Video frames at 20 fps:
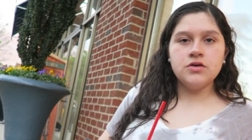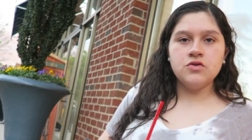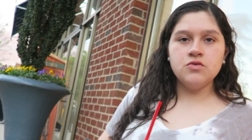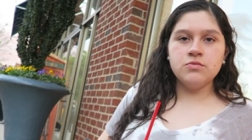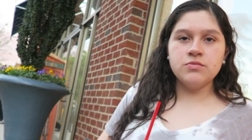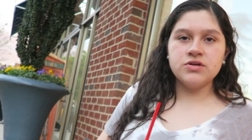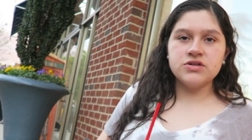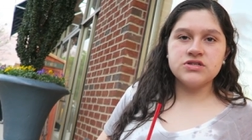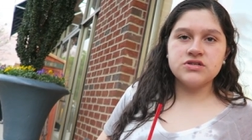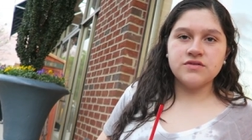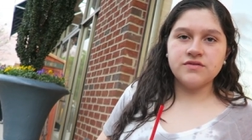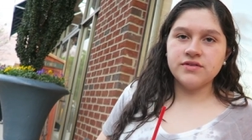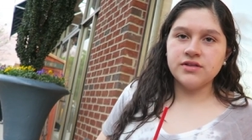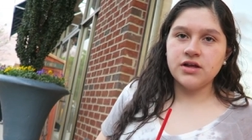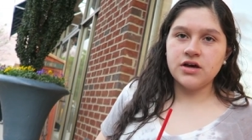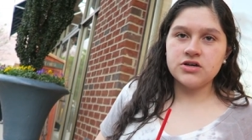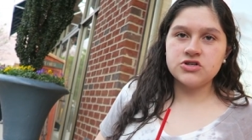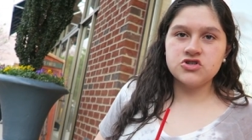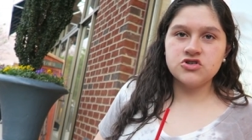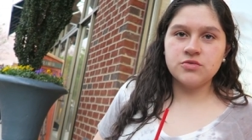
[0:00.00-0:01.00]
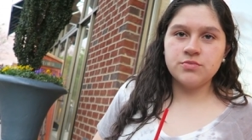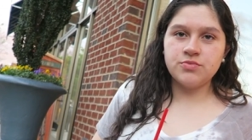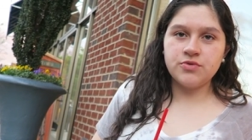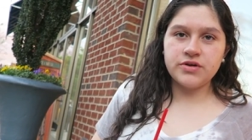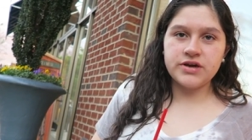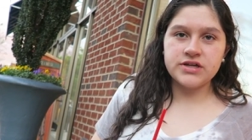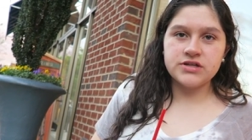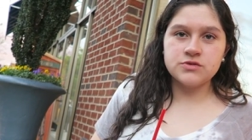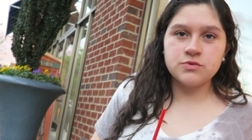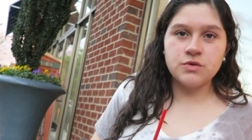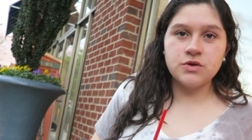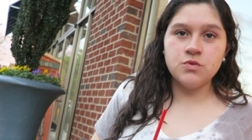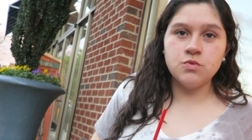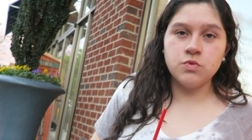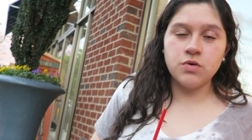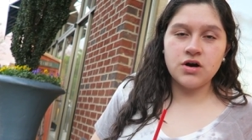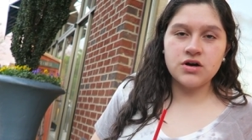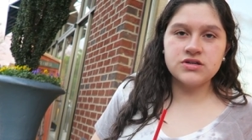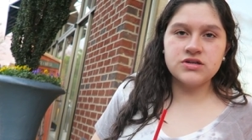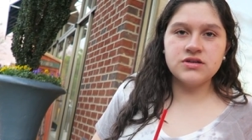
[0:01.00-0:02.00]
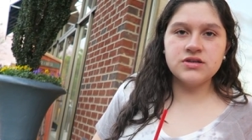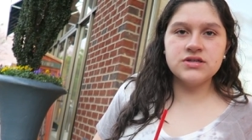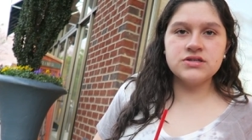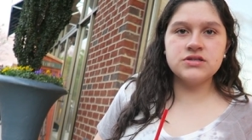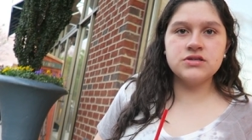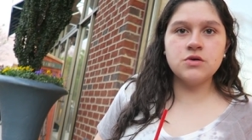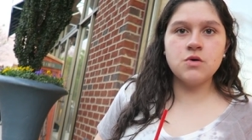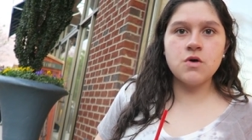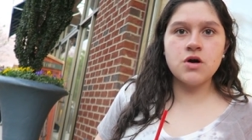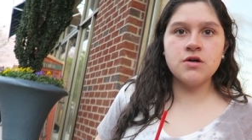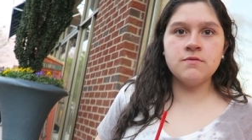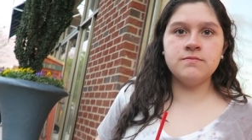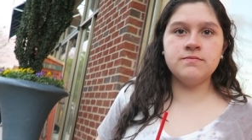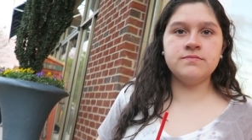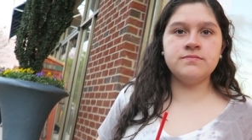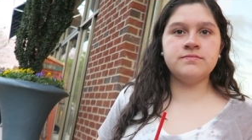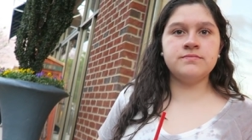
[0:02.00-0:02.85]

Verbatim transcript: you must have lost your brains when you walked in this door